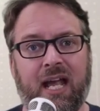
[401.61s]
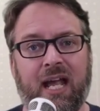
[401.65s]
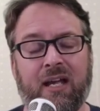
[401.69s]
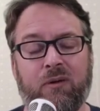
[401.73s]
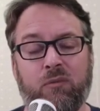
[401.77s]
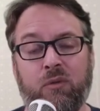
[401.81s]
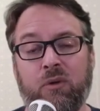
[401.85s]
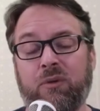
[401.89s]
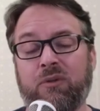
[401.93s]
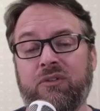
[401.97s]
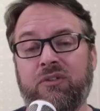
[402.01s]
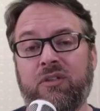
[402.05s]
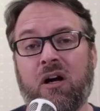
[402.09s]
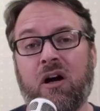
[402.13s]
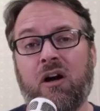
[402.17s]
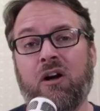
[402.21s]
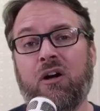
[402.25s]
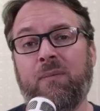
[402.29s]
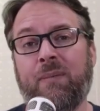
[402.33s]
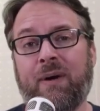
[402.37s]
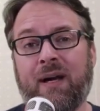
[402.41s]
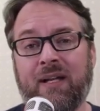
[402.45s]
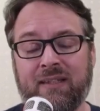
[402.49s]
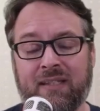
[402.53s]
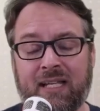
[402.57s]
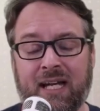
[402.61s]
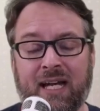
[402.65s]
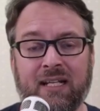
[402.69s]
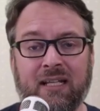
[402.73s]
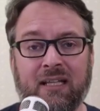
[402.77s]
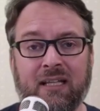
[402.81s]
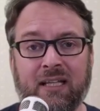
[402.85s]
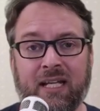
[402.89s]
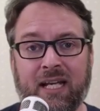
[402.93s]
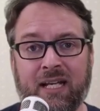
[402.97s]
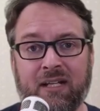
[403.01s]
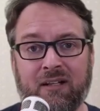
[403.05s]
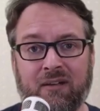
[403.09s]
And we will talk about
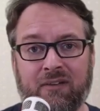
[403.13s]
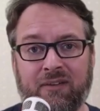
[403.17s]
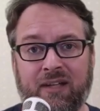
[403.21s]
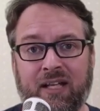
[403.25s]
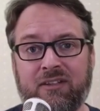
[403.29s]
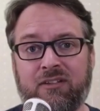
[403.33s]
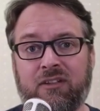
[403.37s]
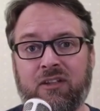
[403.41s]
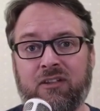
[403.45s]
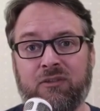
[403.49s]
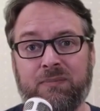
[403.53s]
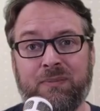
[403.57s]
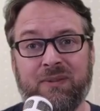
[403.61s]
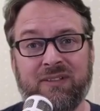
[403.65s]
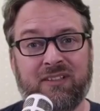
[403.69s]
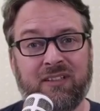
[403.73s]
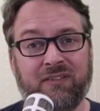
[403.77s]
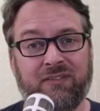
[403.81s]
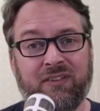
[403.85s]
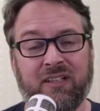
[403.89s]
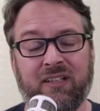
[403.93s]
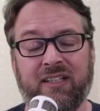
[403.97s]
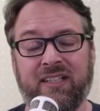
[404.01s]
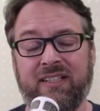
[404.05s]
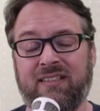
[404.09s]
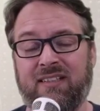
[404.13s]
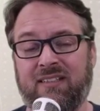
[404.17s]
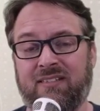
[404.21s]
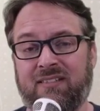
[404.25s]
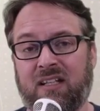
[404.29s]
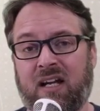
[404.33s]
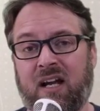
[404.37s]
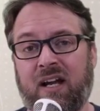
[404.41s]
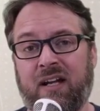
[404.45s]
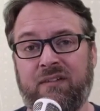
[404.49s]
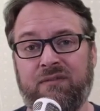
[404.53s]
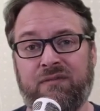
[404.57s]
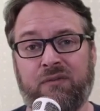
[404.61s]
that later. That's specifically
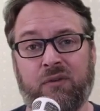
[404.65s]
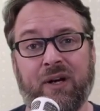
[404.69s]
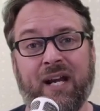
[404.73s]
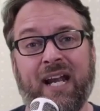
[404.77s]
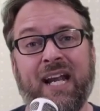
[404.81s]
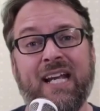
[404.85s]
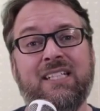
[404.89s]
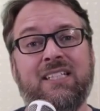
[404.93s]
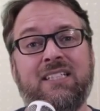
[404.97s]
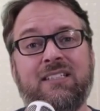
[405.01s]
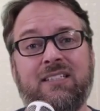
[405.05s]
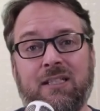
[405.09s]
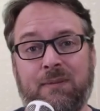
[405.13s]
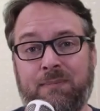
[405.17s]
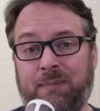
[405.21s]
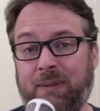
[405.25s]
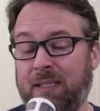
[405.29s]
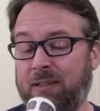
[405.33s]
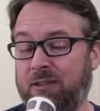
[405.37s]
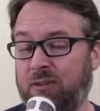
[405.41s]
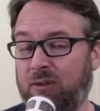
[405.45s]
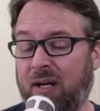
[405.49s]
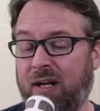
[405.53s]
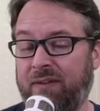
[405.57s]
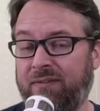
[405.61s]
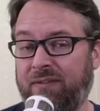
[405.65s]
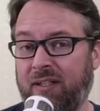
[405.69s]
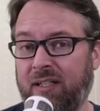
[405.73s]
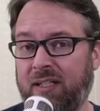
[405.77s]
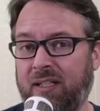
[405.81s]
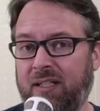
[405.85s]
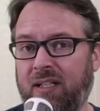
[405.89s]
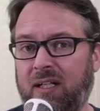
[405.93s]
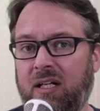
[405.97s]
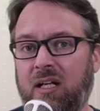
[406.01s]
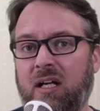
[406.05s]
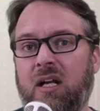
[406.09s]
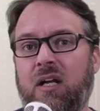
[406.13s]
designed for HTTP
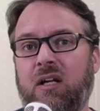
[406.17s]
traffic.